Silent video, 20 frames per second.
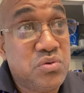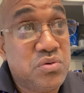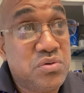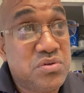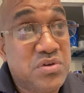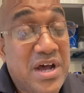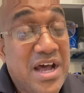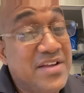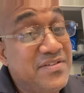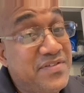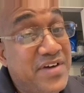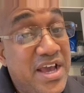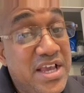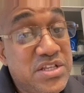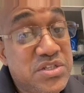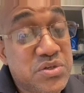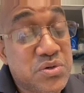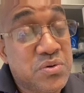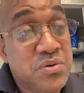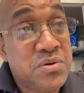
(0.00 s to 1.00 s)

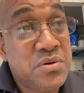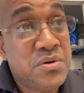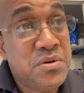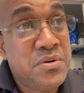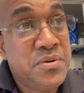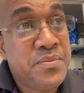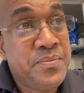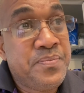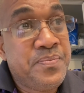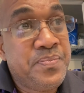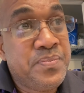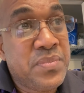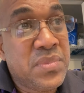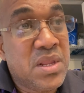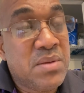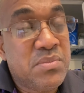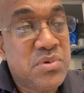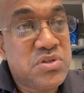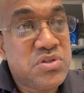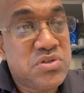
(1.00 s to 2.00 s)
advise you.
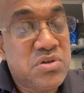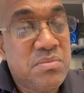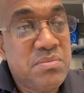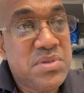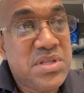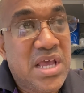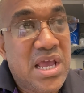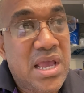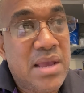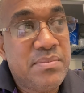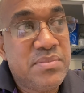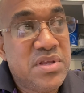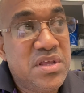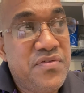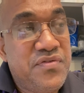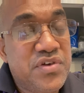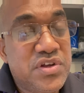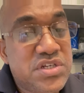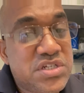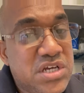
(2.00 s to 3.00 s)
But sometimes,
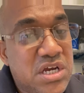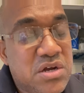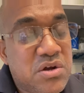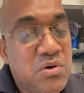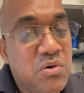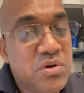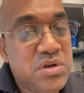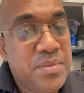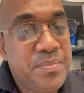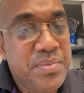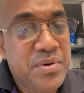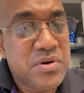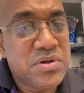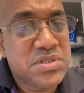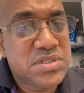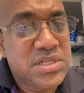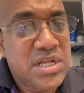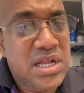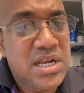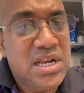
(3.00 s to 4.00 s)
if you check out the
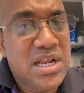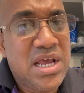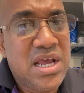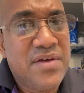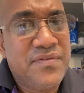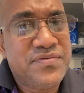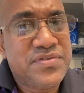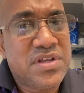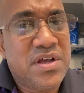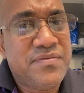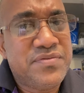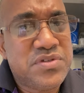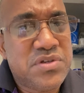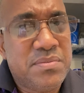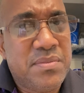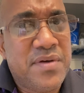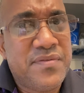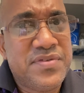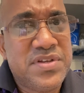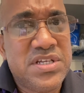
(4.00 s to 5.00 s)
personal lives of some
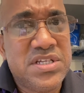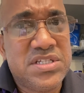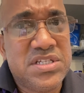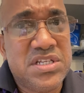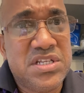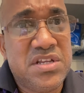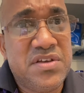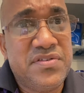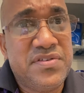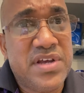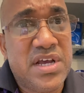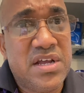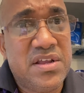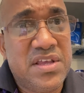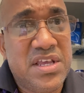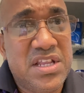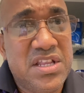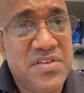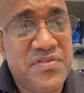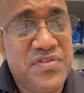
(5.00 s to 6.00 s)
of these
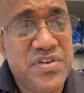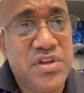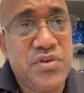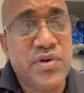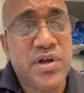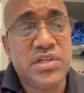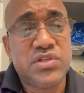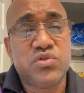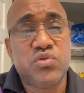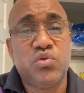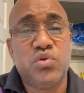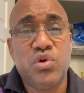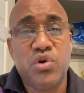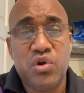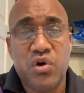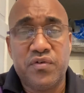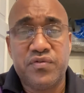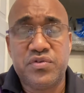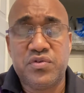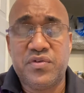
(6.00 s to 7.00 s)
individuals who
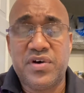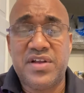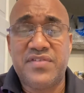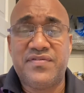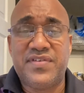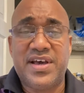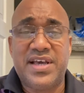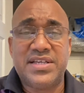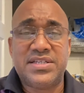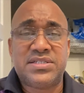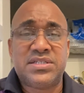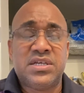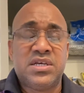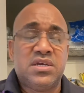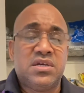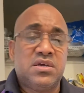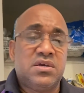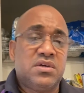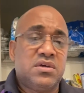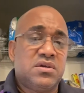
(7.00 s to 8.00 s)
love to advise,
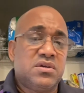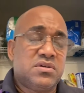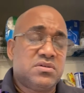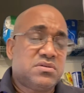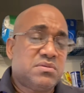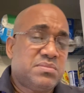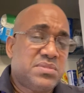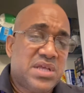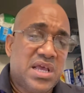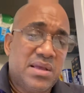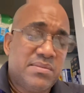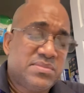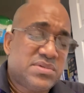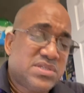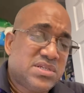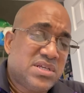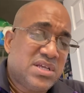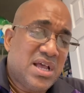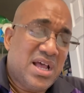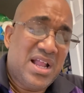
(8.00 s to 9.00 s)
sometimes
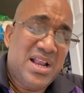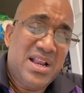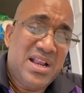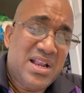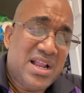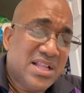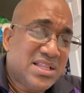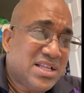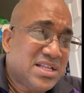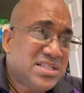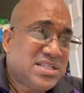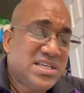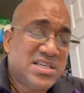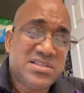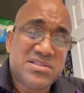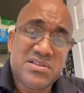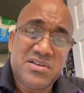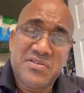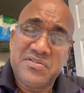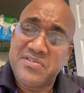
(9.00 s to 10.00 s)
a lot of
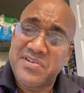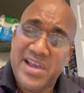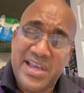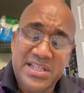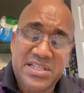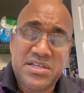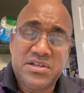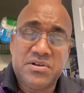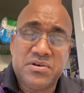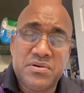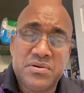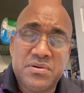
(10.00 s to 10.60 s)
things not right, you know.